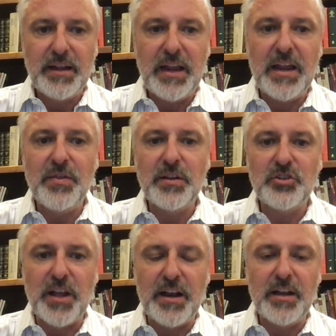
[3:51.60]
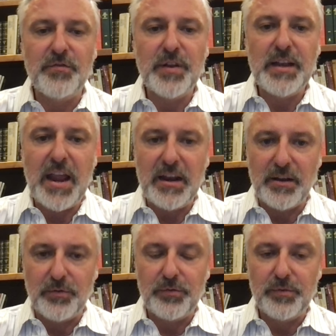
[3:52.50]
in the genitive and
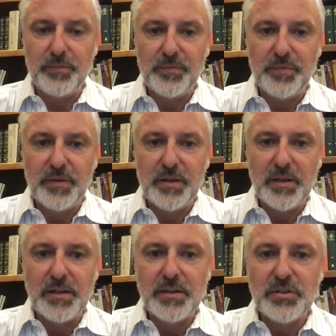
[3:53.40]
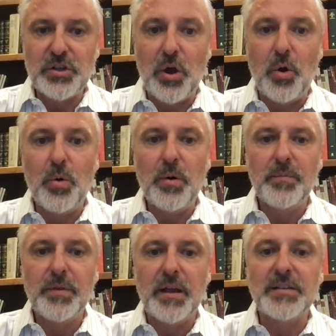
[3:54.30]
dative. So
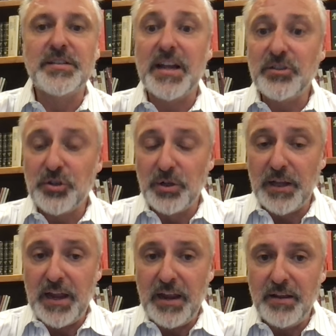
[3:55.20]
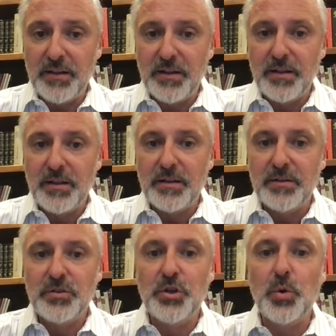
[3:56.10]
essentially
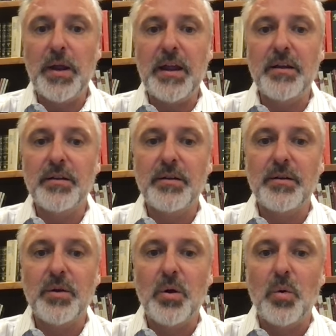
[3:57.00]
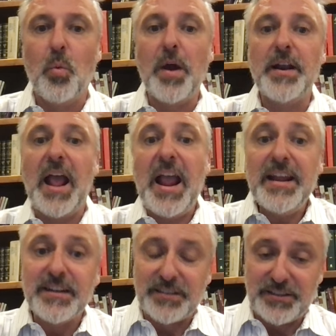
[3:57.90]
doing what an
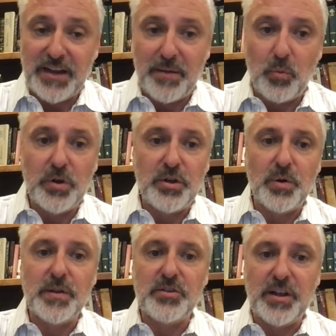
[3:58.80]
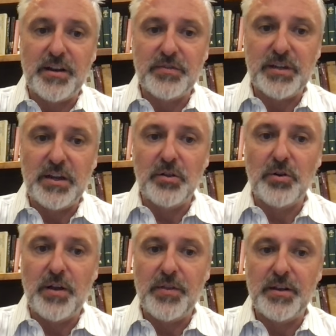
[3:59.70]
eta stem would do in the genitive singular
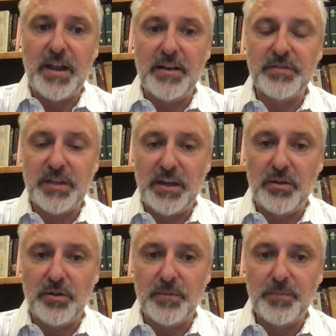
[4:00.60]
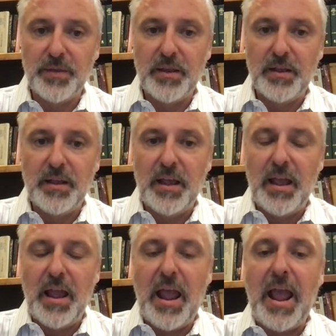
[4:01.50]
and the dative singular,
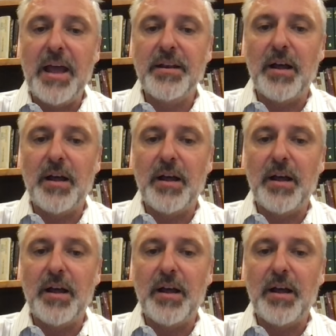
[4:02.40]
and